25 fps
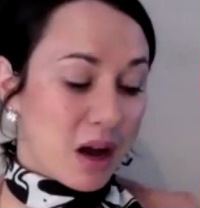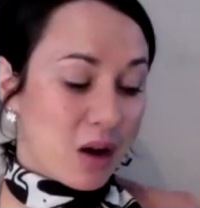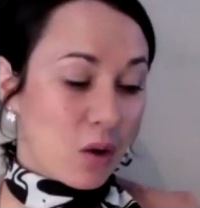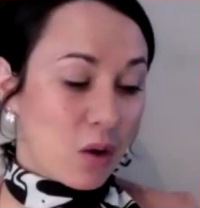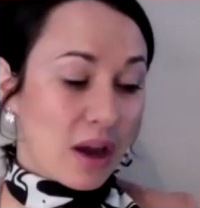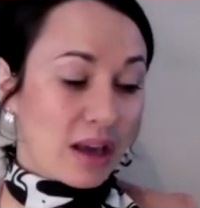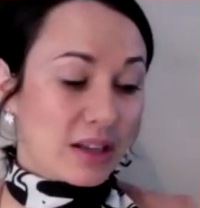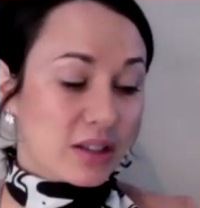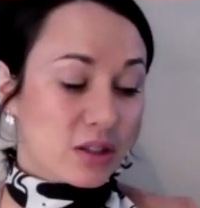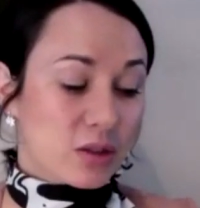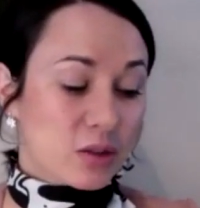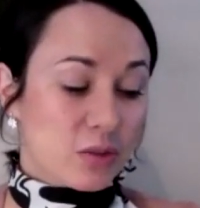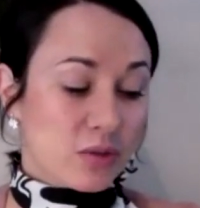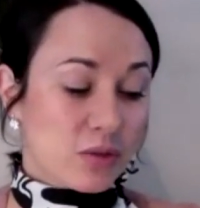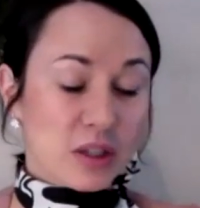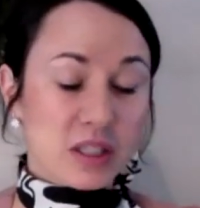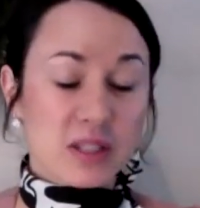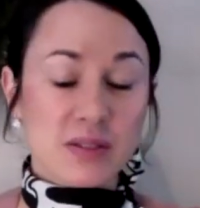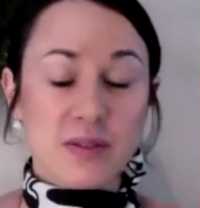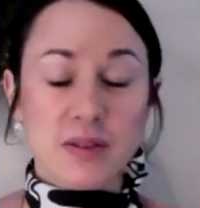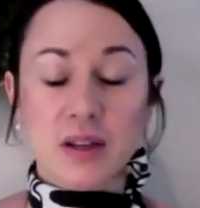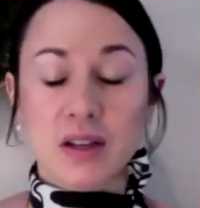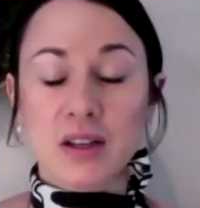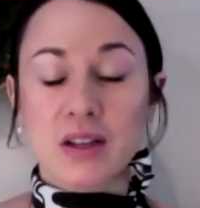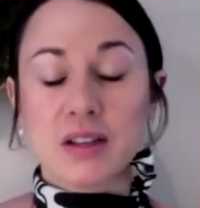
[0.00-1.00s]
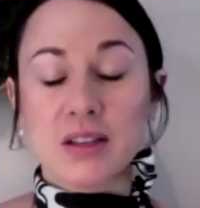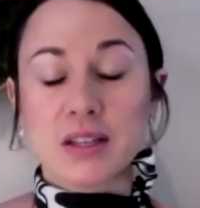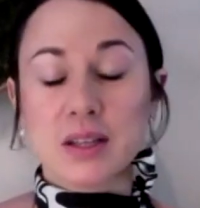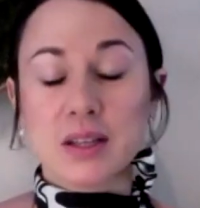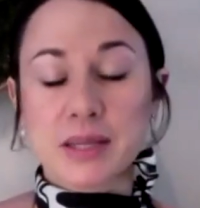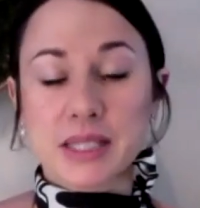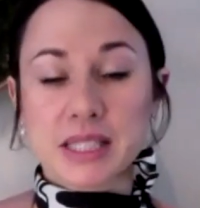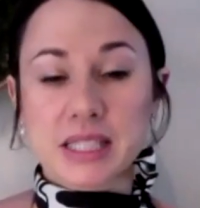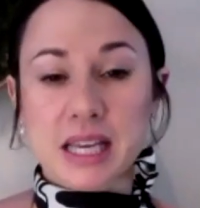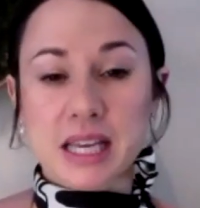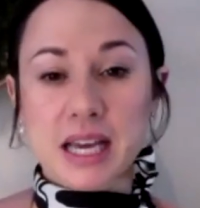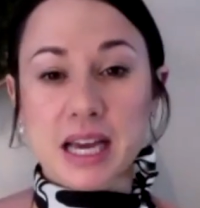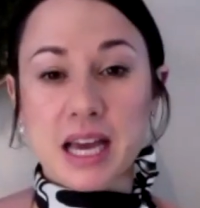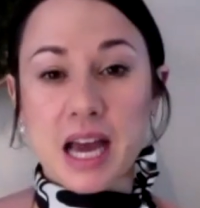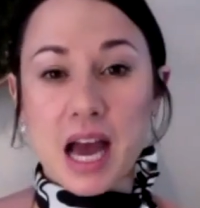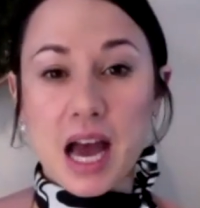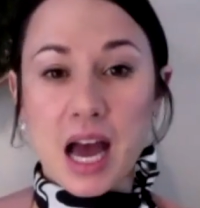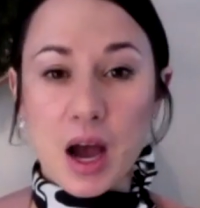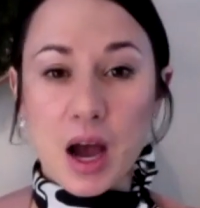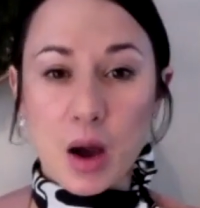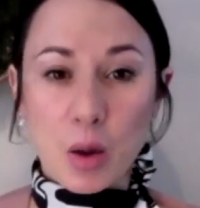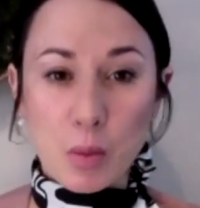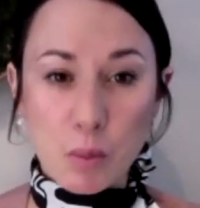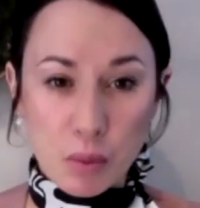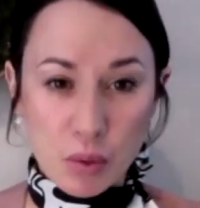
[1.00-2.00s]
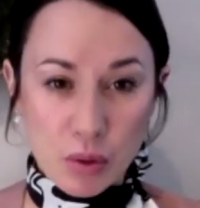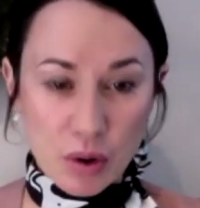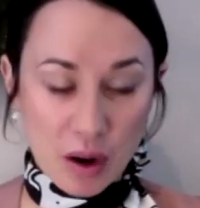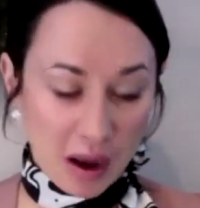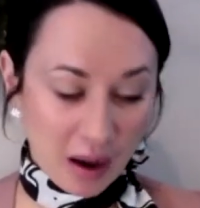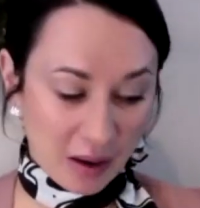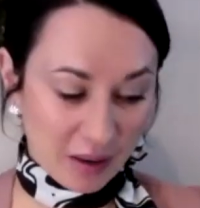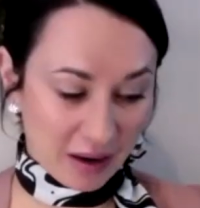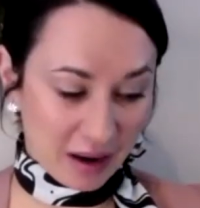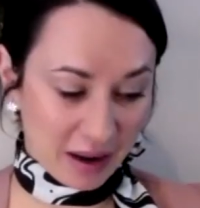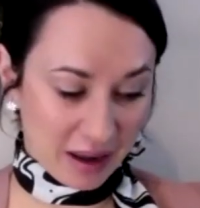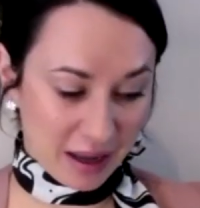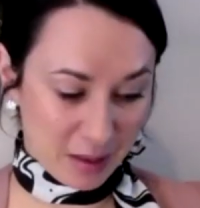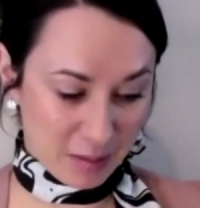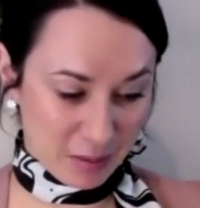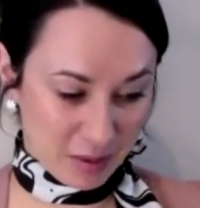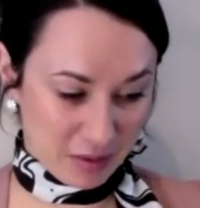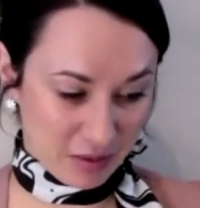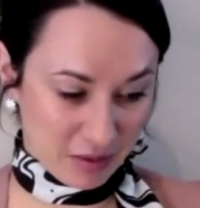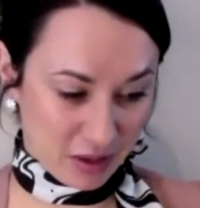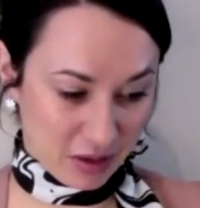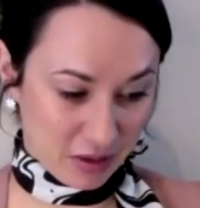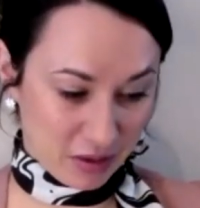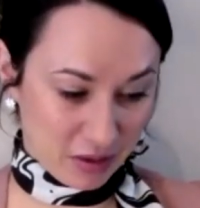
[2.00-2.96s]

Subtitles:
Okay, so first of all, let me say how proud I am of you.